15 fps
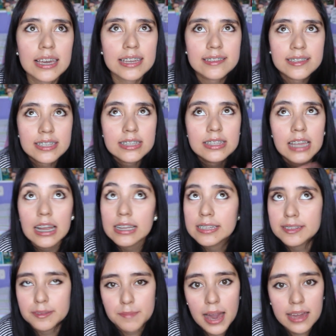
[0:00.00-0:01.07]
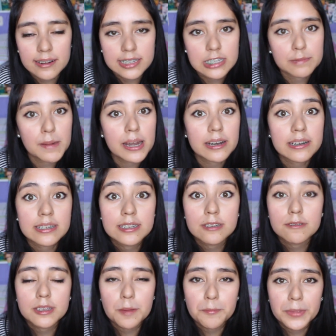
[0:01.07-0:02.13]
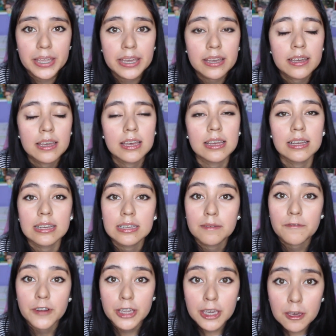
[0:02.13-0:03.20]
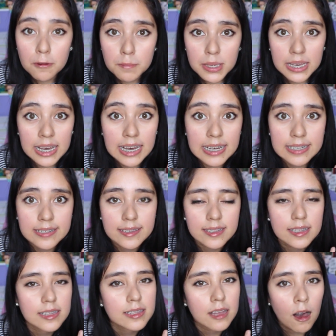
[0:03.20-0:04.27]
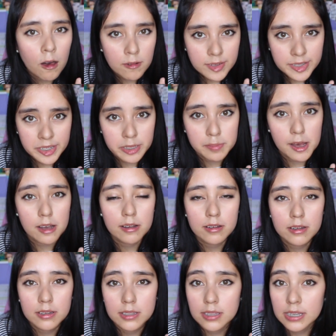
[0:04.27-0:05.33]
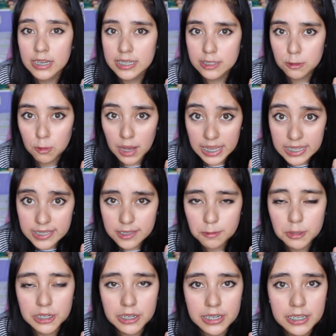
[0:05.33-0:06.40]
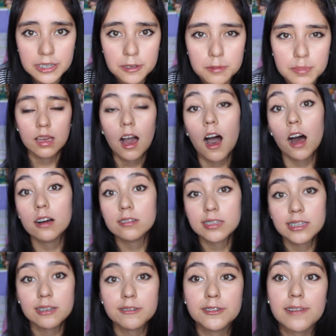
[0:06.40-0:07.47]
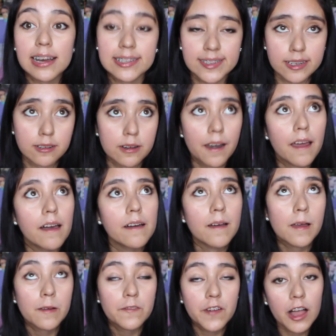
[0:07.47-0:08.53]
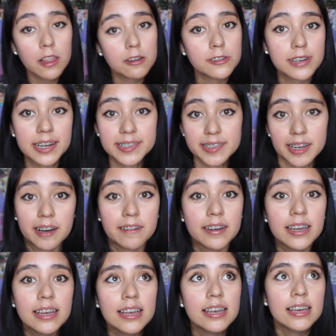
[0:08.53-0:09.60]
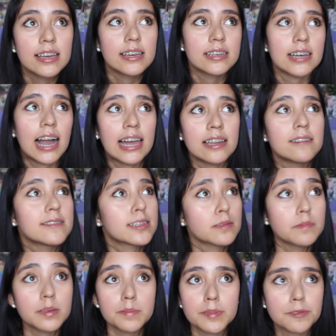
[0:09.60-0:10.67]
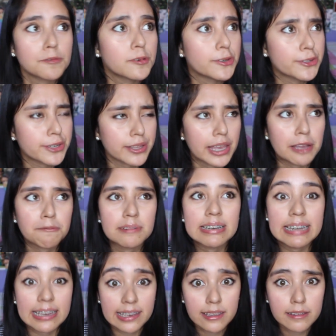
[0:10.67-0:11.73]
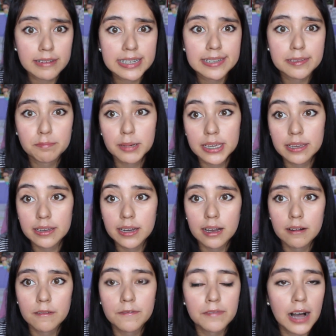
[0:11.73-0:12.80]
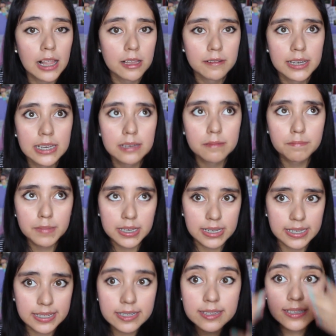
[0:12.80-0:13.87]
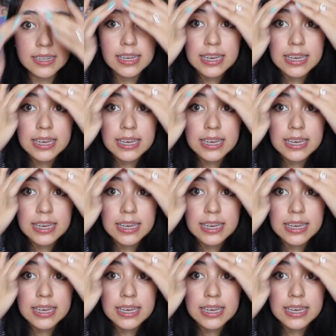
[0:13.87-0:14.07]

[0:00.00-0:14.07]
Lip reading: it doesn't matter. It's better to do something for you, because always think about it twice what you're gonna do. Also, dress code. Follow dress code. I know sometimes the rules are like ridiculous, but you know, follow it, because